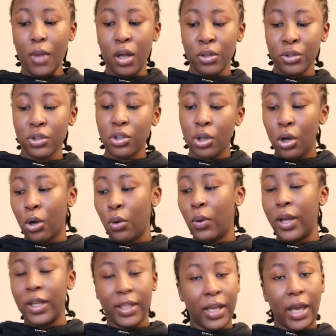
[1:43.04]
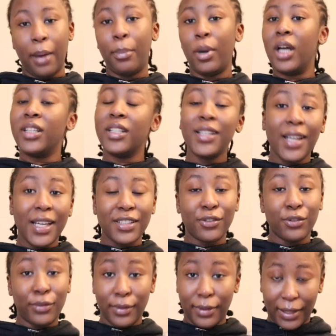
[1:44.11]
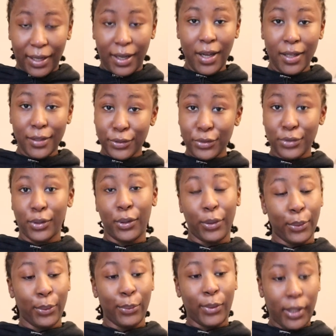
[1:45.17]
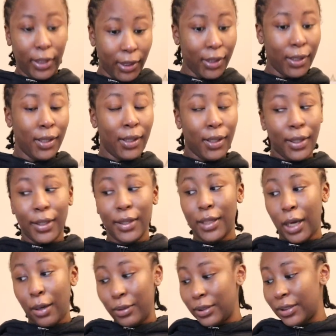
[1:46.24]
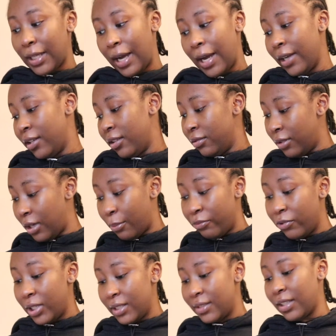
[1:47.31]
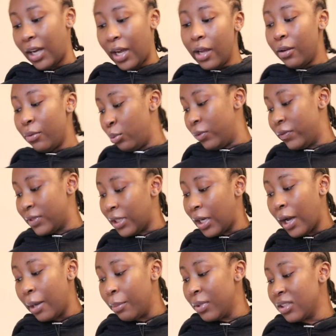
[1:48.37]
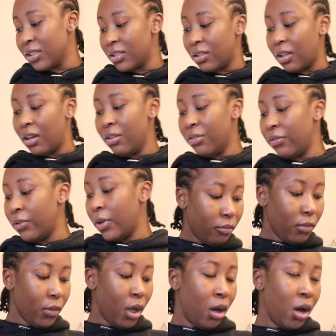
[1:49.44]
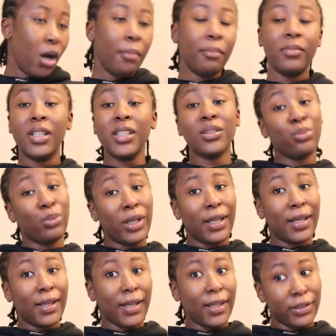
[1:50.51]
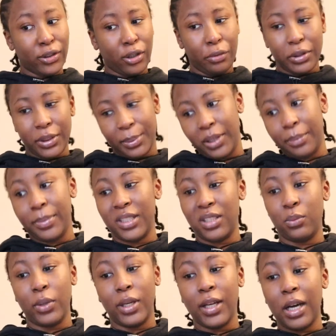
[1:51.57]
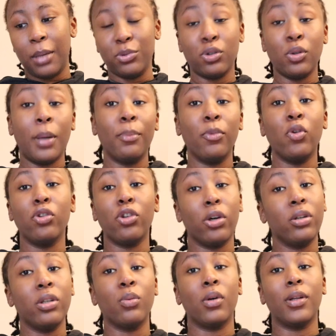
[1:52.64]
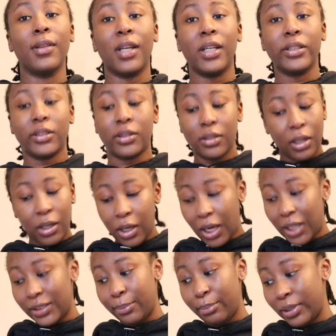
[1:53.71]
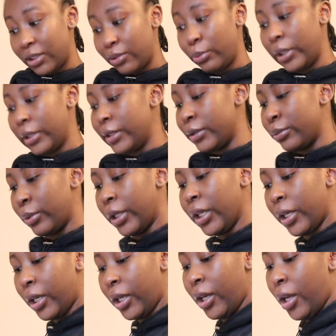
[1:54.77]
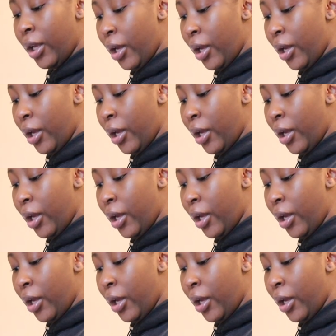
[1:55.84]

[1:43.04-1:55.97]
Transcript: So yeah, but I didn't get to do that, so now it's like I'm really tight with time and stuff. This week is going to be a busy week. I'm sure I'm not the only one that has a busy week this week.